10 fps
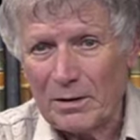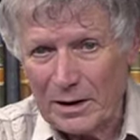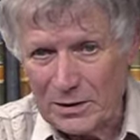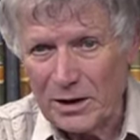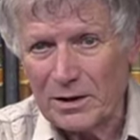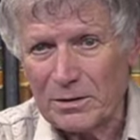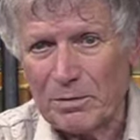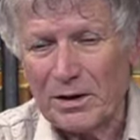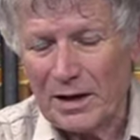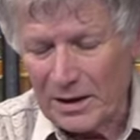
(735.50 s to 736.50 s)

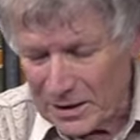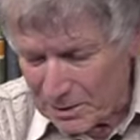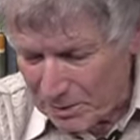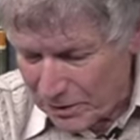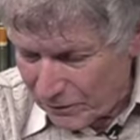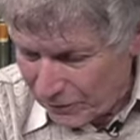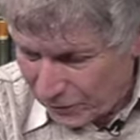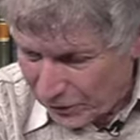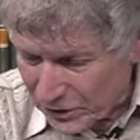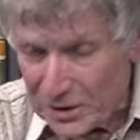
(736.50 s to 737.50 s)
Elizabeth
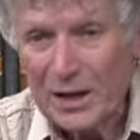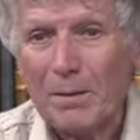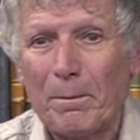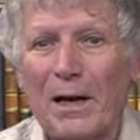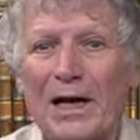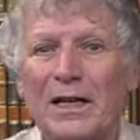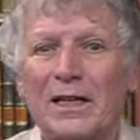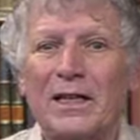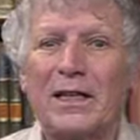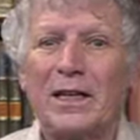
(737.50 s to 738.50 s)
I
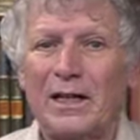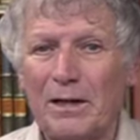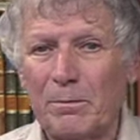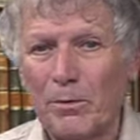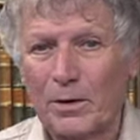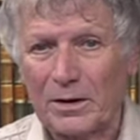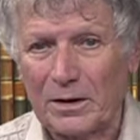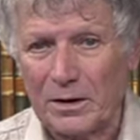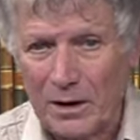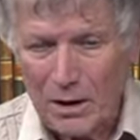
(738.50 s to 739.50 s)
played an
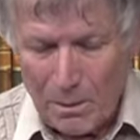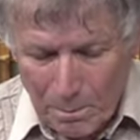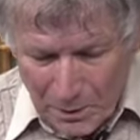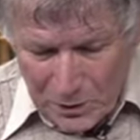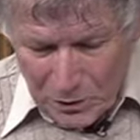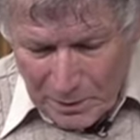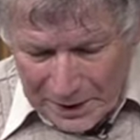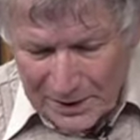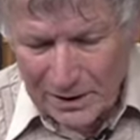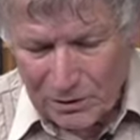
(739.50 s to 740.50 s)
important,
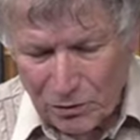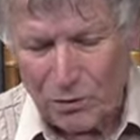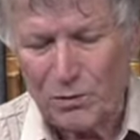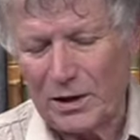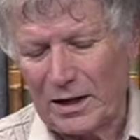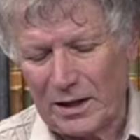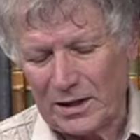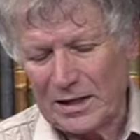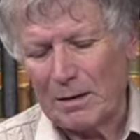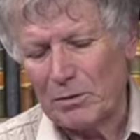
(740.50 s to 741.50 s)
monumental role in the
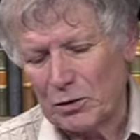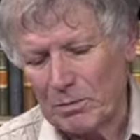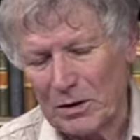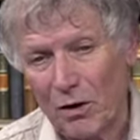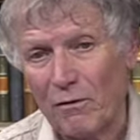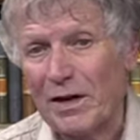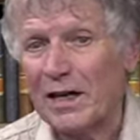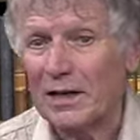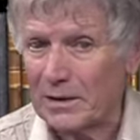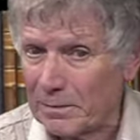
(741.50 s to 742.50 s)
establishment of
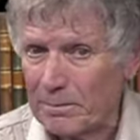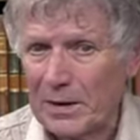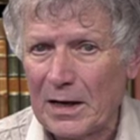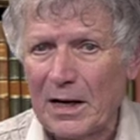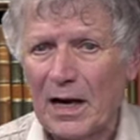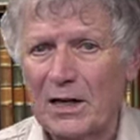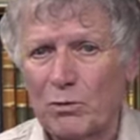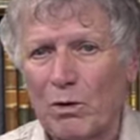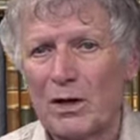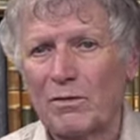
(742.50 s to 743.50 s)
England
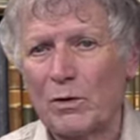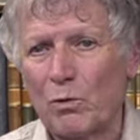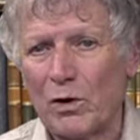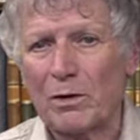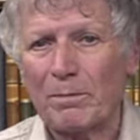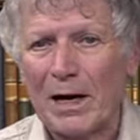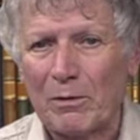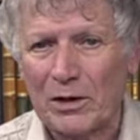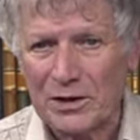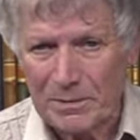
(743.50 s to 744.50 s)
as one of the world
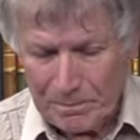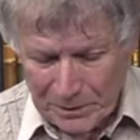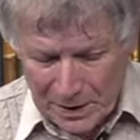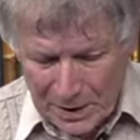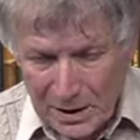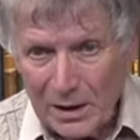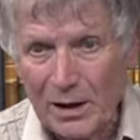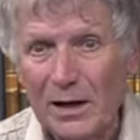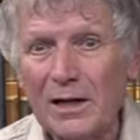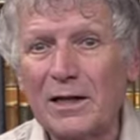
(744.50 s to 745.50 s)
powers,
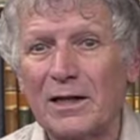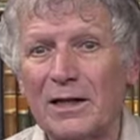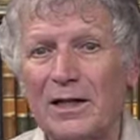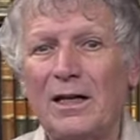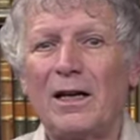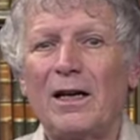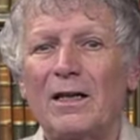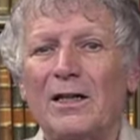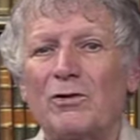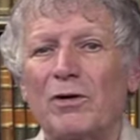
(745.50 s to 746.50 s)
leading
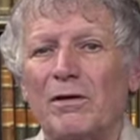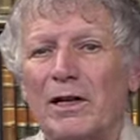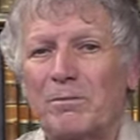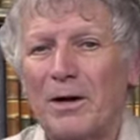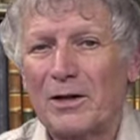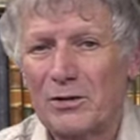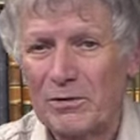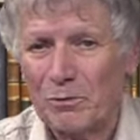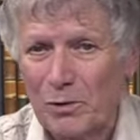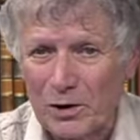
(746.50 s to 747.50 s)
to a great part
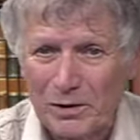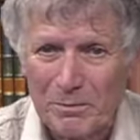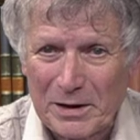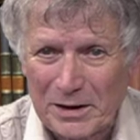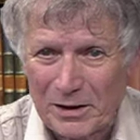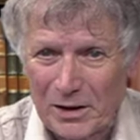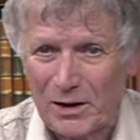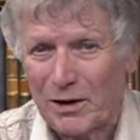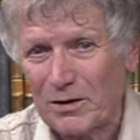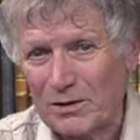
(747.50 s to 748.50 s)
of the world being
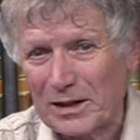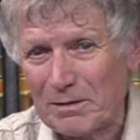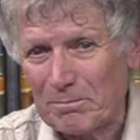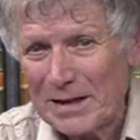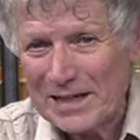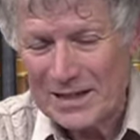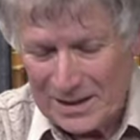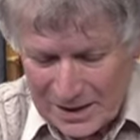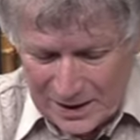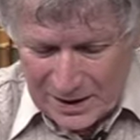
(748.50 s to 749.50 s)
colored in pink
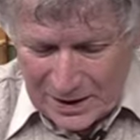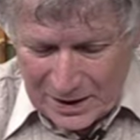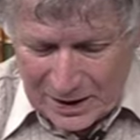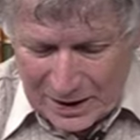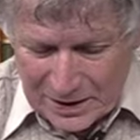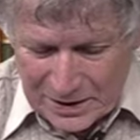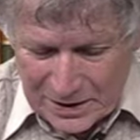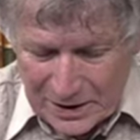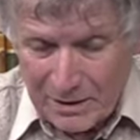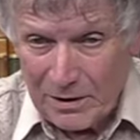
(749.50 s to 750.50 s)

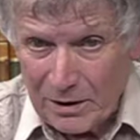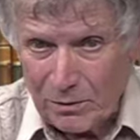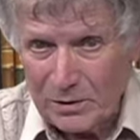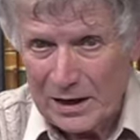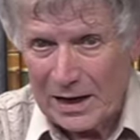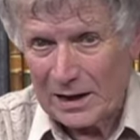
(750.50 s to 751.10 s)
as in the old